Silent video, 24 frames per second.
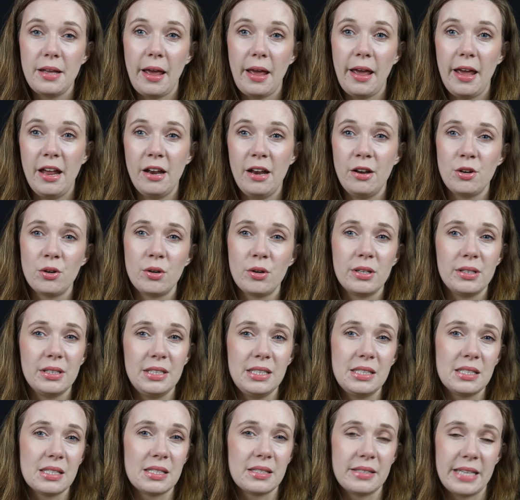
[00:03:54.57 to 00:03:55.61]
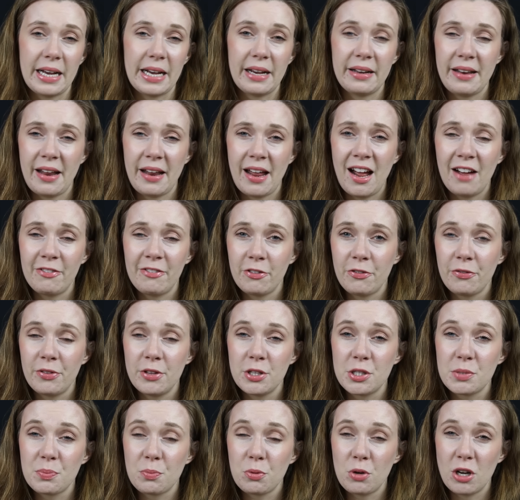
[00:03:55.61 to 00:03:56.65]
end or at least the second half of
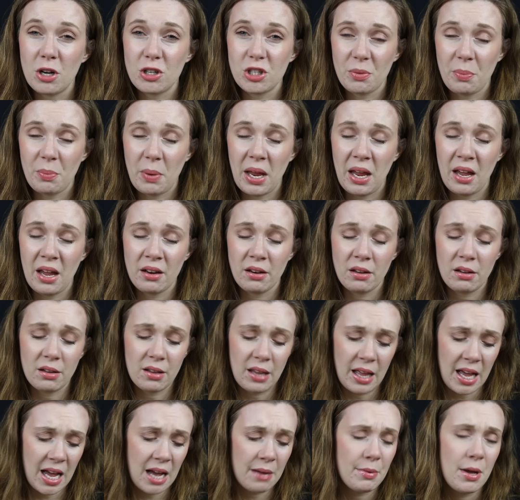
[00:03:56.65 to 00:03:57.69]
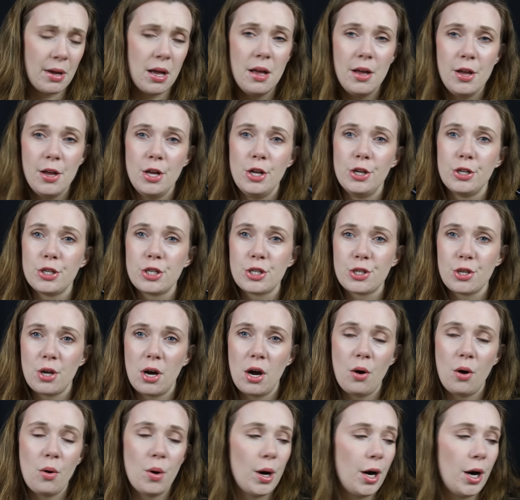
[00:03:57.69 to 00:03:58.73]
this Project Pan collab.
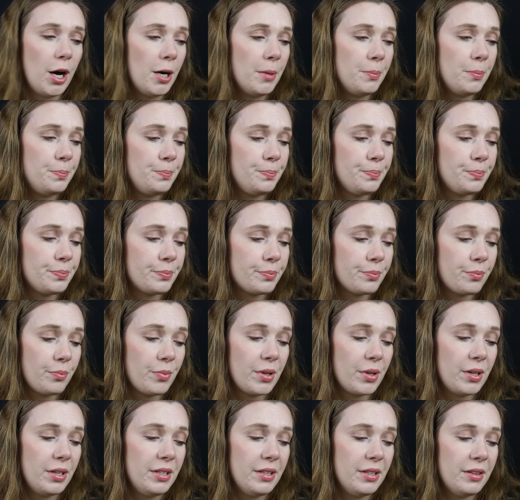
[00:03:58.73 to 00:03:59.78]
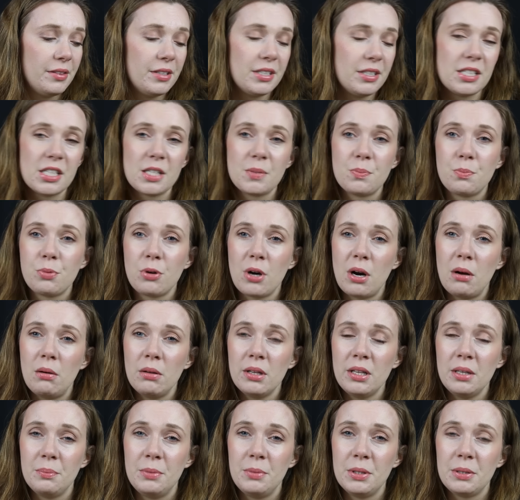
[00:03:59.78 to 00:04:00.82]
So um, this is
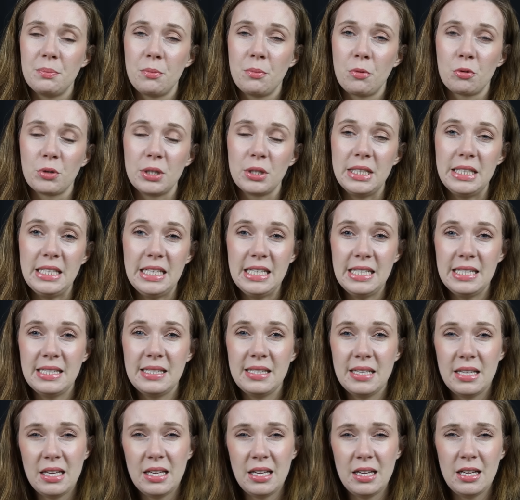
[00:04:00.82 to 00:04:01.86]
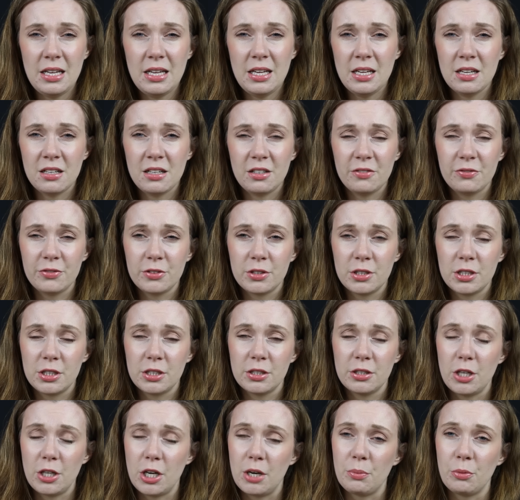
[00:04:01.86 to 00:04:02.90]
probably a bit more easy of
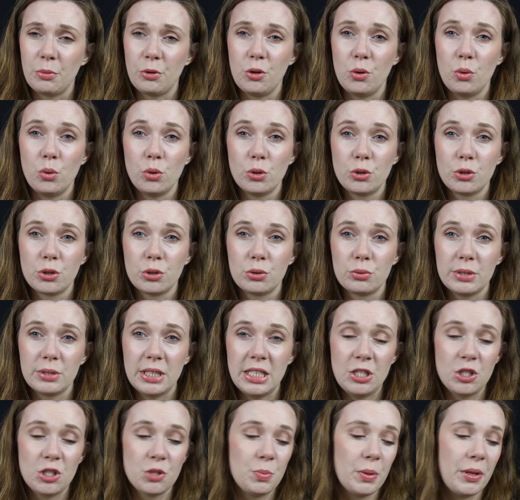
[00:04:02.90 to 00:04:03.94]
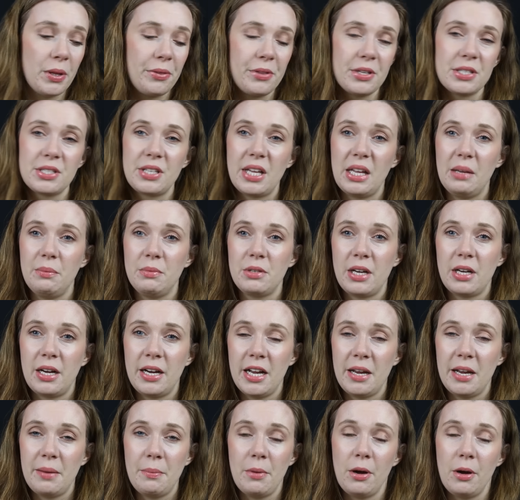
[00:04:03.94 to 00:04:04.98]
a um, goal to reach, but at the same
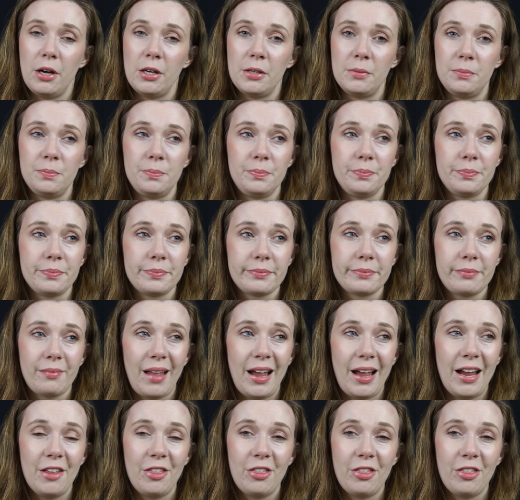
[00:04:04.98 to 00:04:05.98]
time, um, I